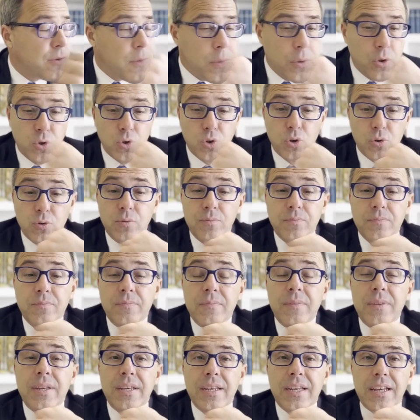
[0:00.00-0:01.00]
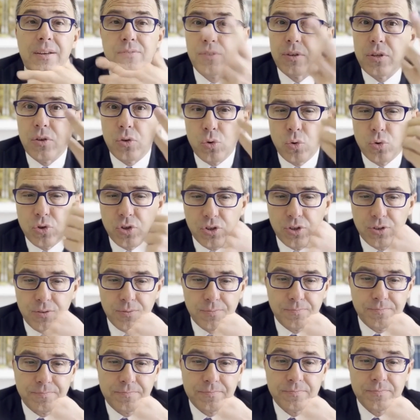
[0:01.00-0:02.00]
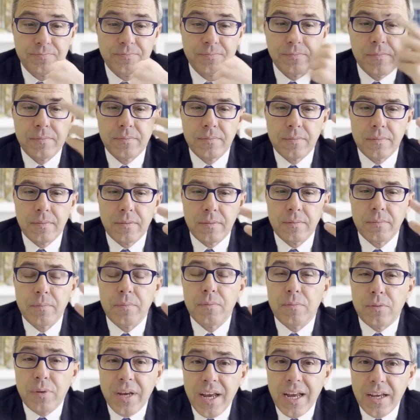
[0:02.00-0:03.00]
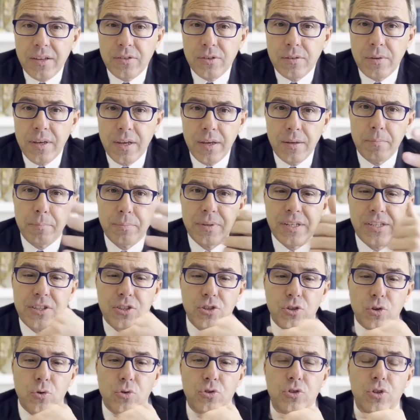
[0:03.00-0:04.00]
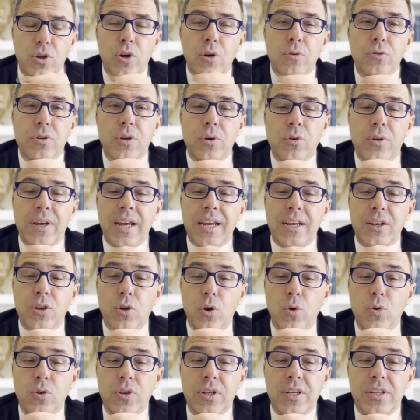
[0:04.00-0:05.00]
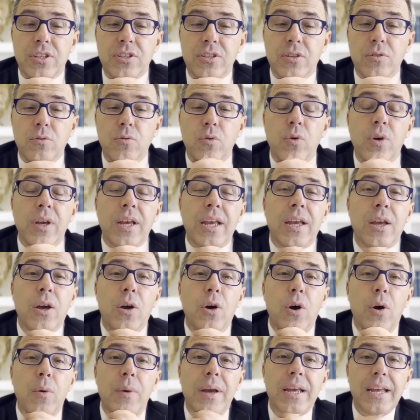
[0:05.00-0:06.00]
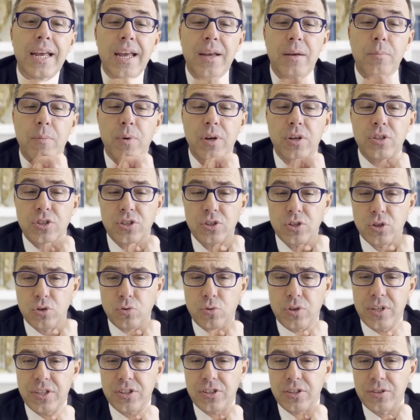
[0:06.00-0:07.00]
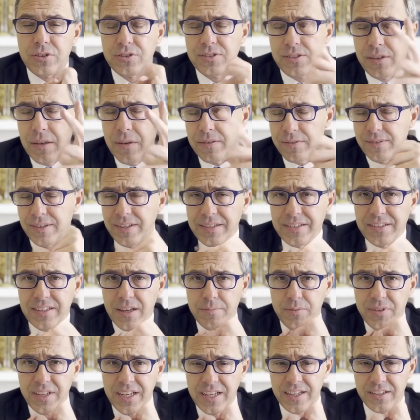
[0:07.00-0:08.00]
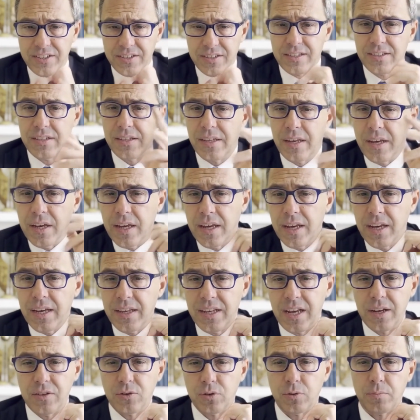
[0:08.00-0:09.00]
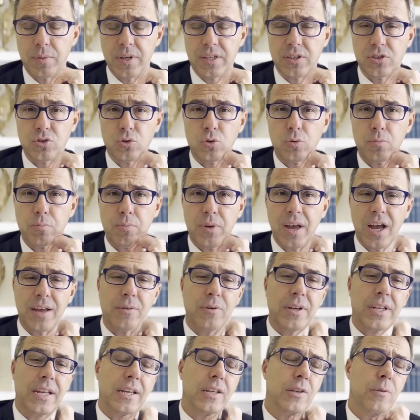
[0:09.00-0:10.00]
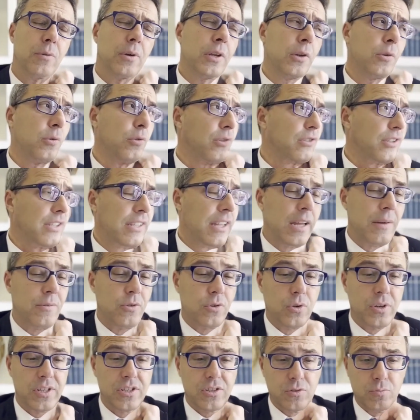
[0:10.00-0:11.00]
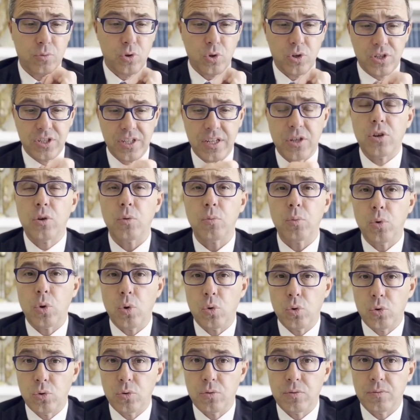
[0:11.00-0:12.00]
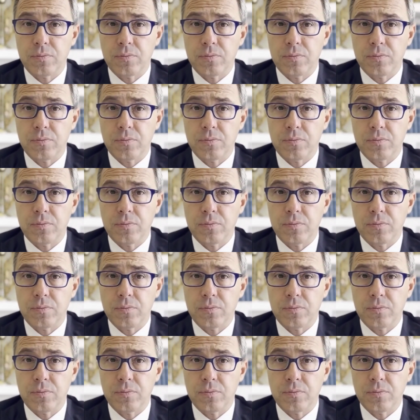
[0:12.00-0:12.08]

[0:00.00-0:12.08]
or even torture. 5. Misuse of the red notice for economic and personal reasons. In some cases, governments or private individuals attempt to exploit Interpol